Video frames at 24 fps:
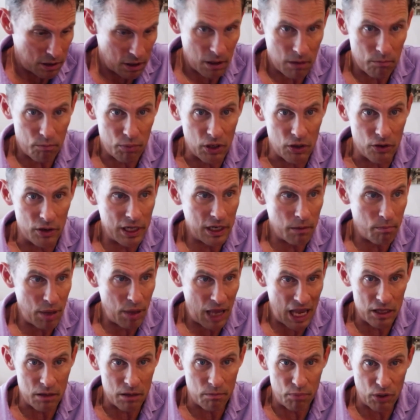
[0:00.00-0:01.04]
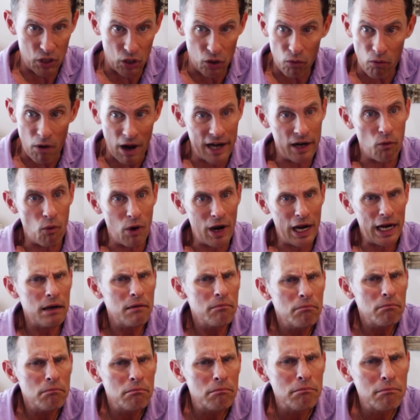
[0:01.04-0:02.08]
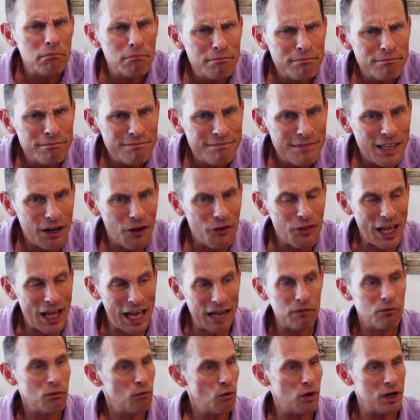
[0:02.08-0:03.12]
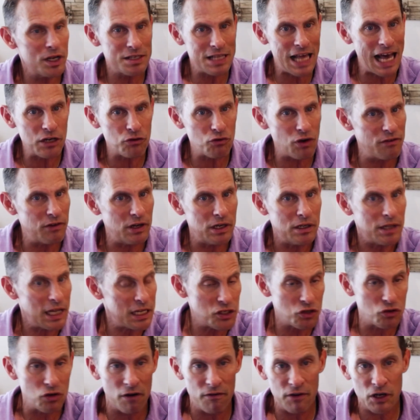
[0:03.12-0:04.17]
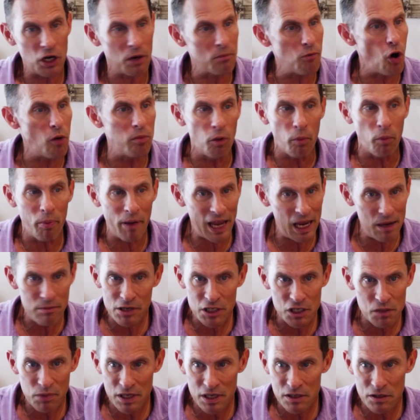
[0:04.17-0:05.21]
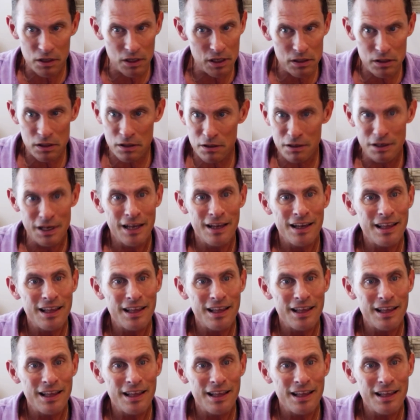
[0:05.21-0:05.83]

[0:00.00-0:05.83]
ability to pay the bill right away. Was that driven? It's driven your mobile payments business.